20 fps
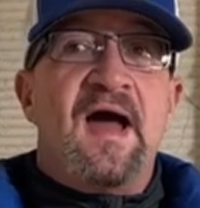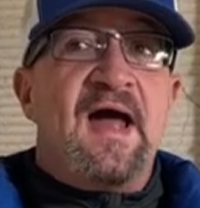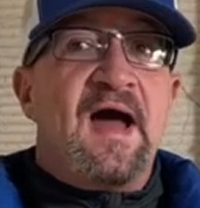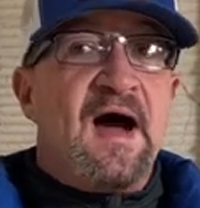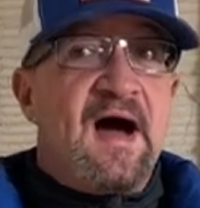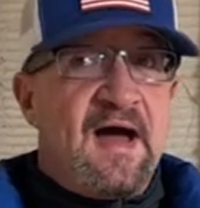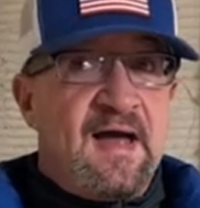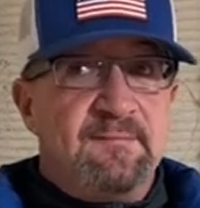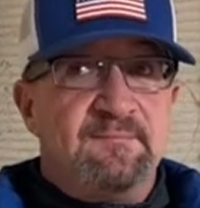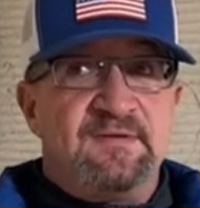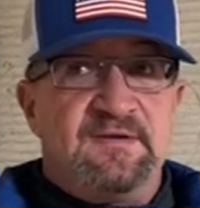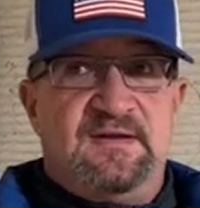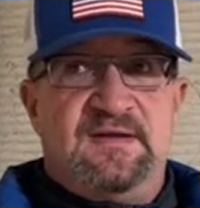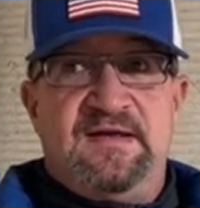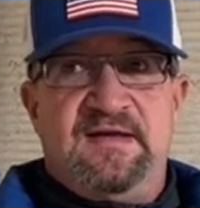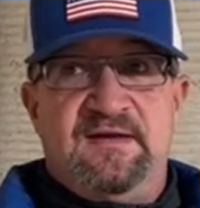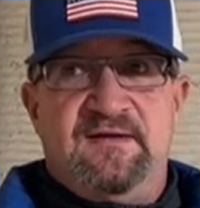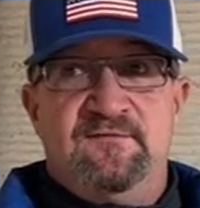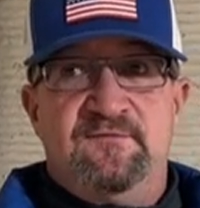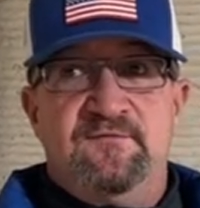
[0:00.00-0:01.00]
I
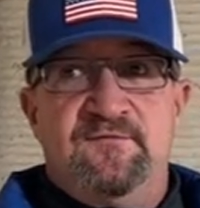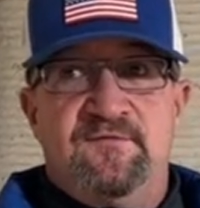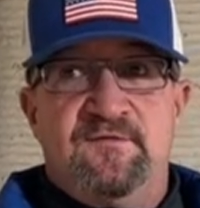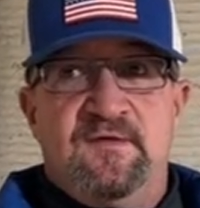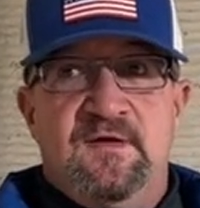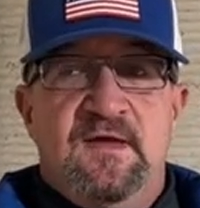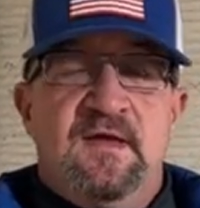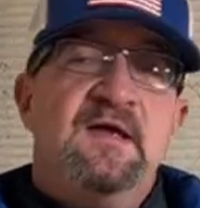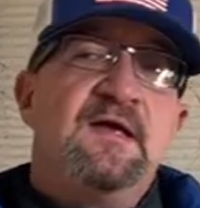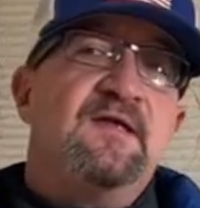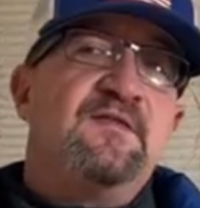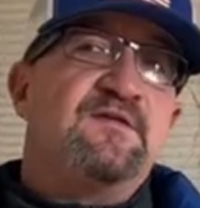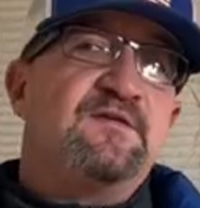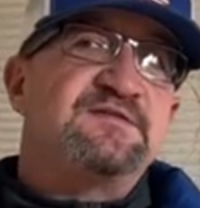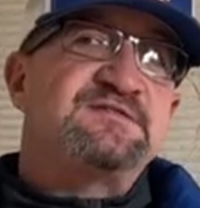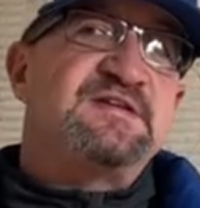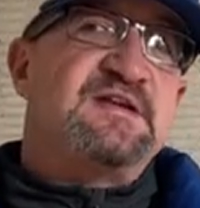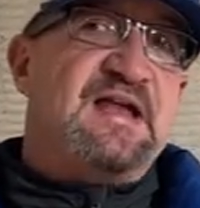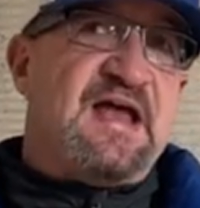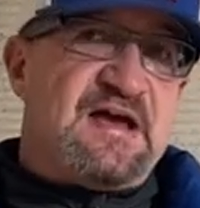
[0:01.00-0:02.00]
believe
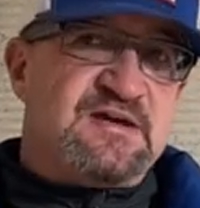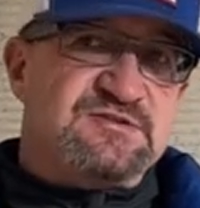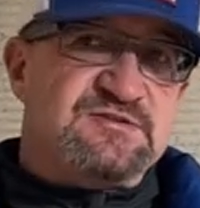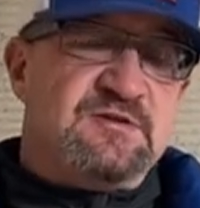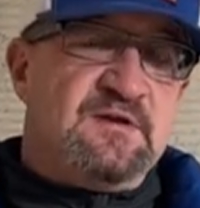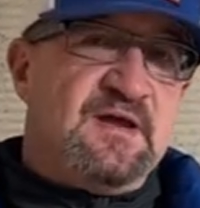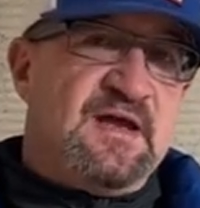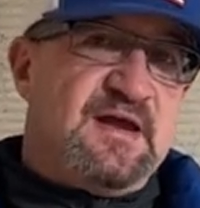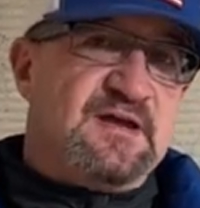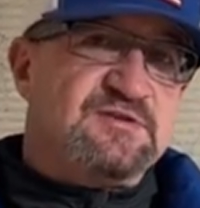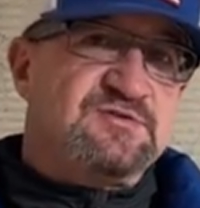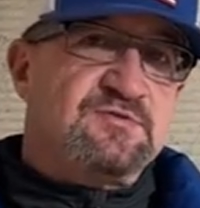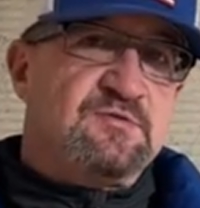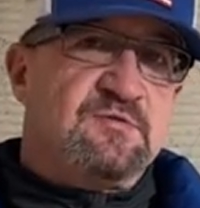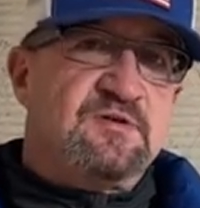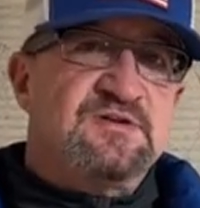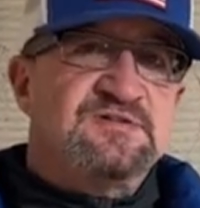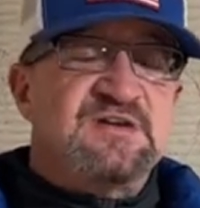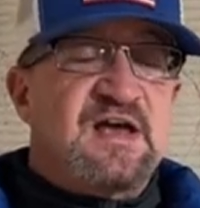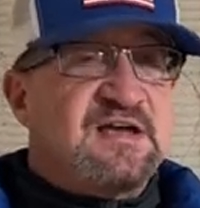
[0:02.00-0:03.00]
there's a national egg
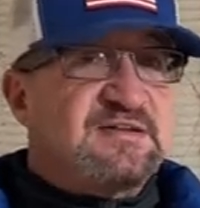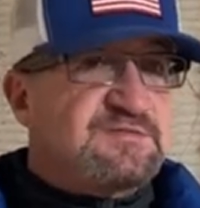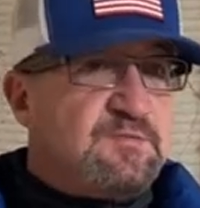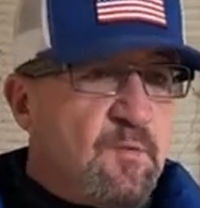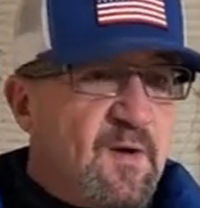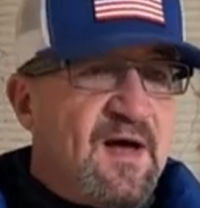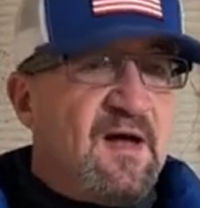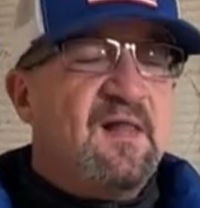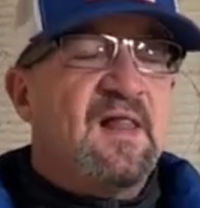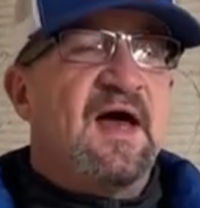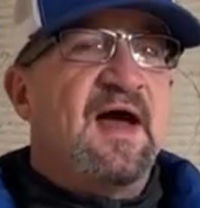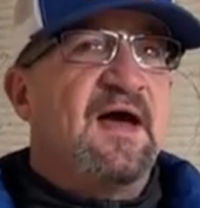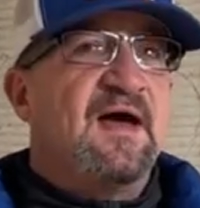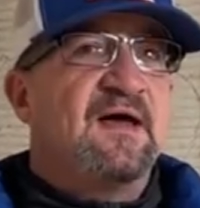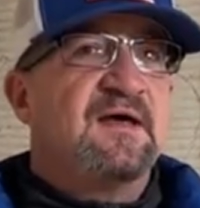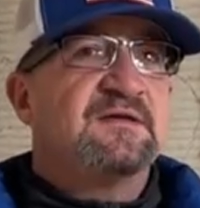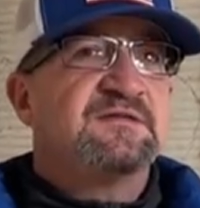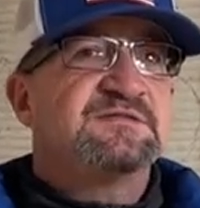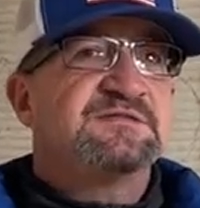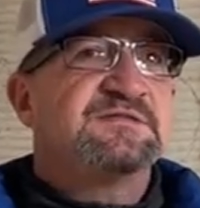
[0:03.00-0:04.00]
shortage, as well
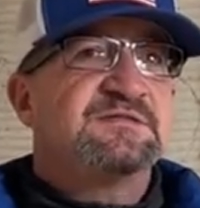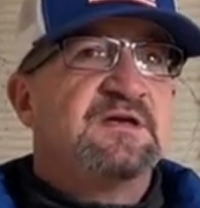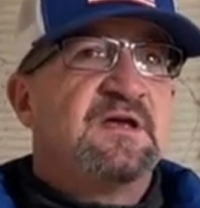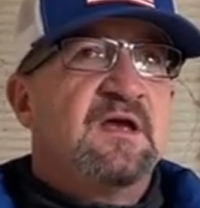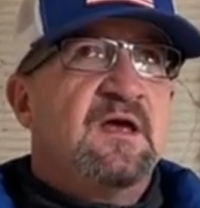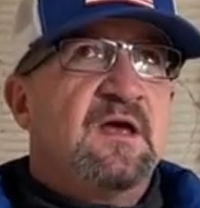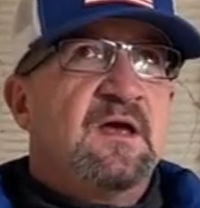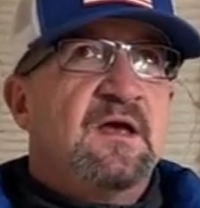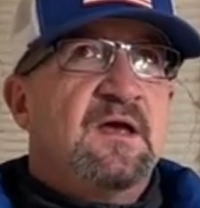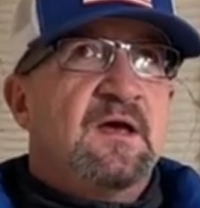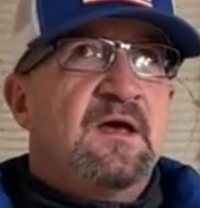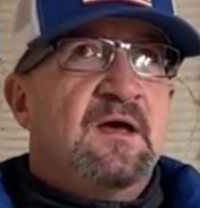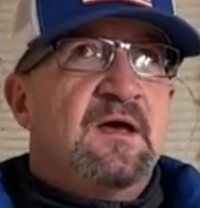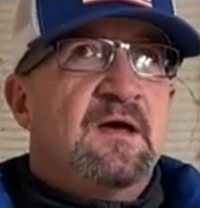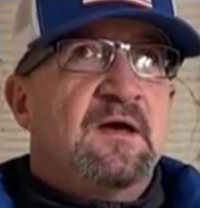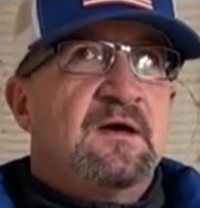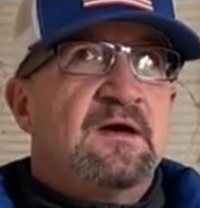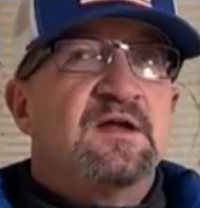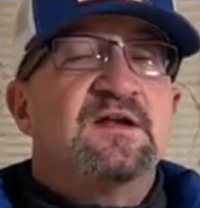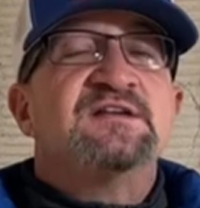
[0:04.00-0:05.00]
as
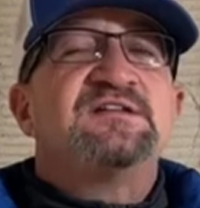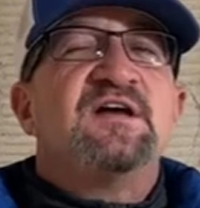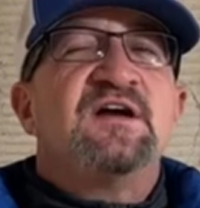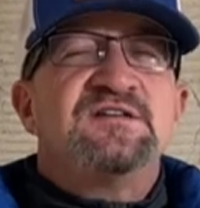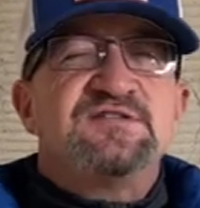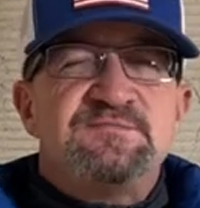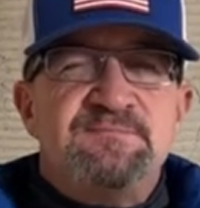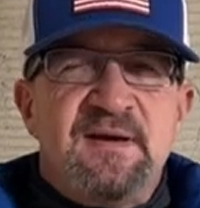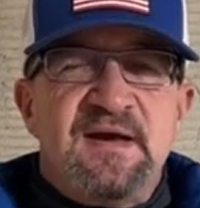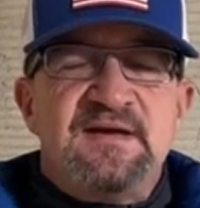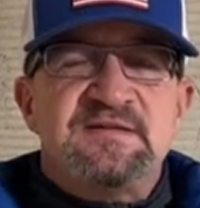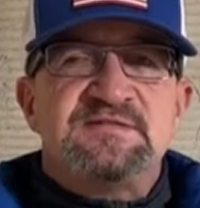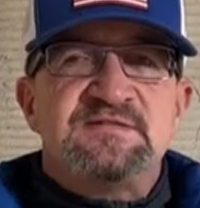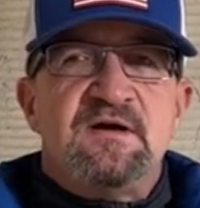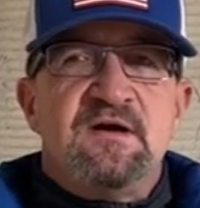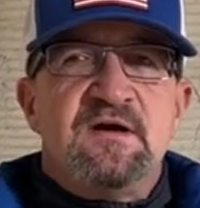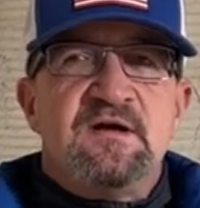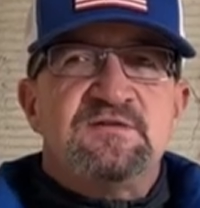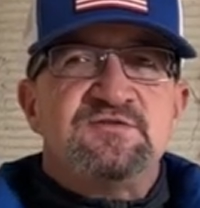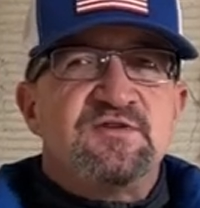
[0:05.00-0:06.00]
going to touch base
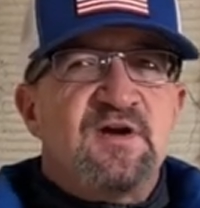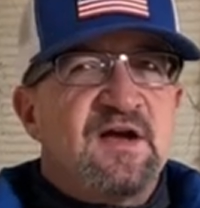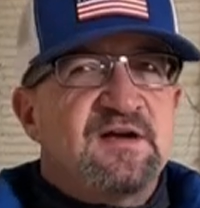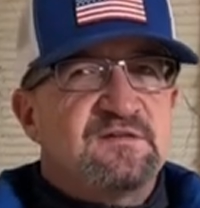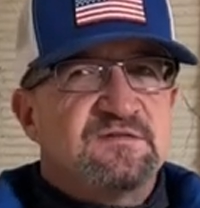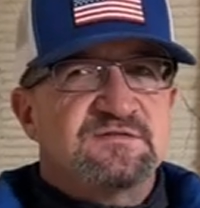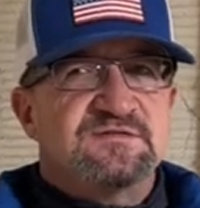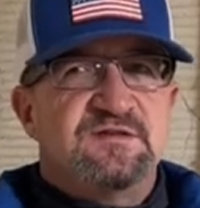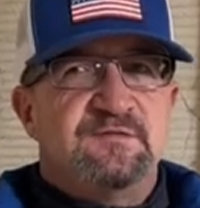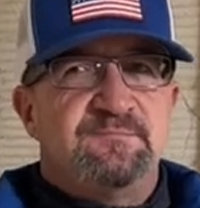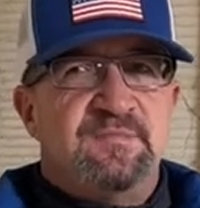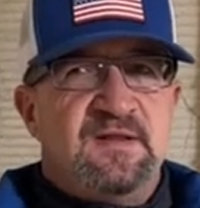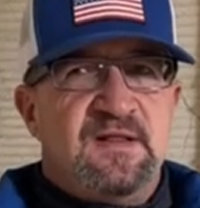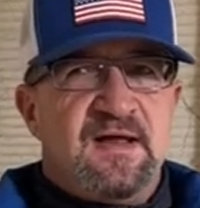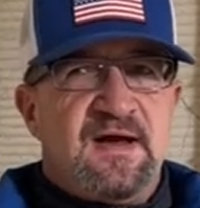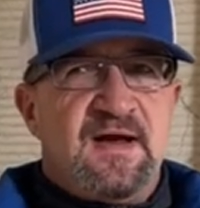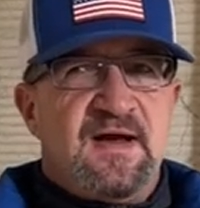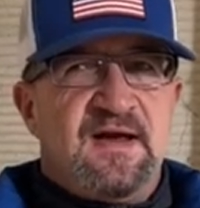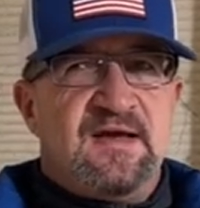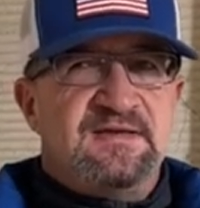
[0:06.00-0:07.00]
on Tractor
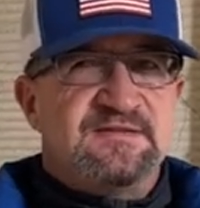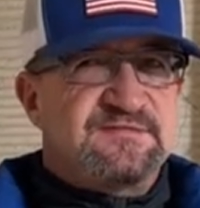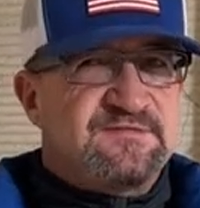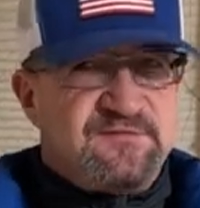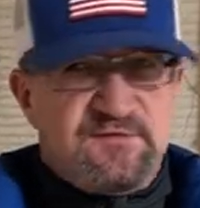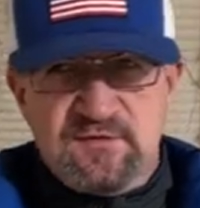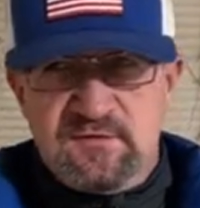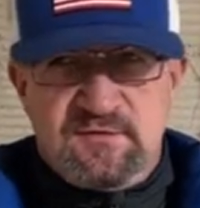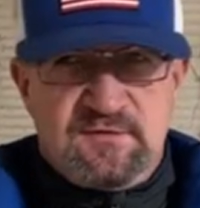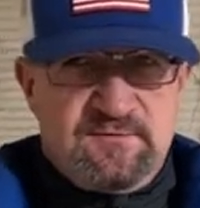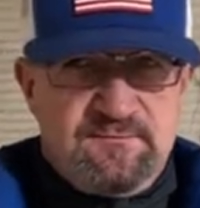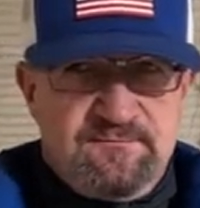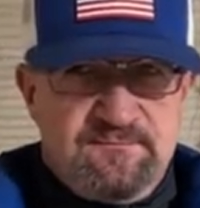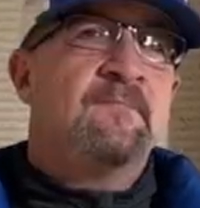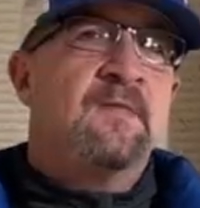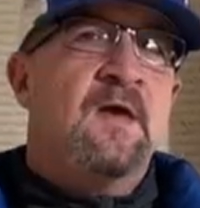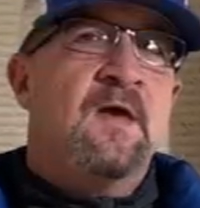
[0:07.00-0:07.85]
Supply's food.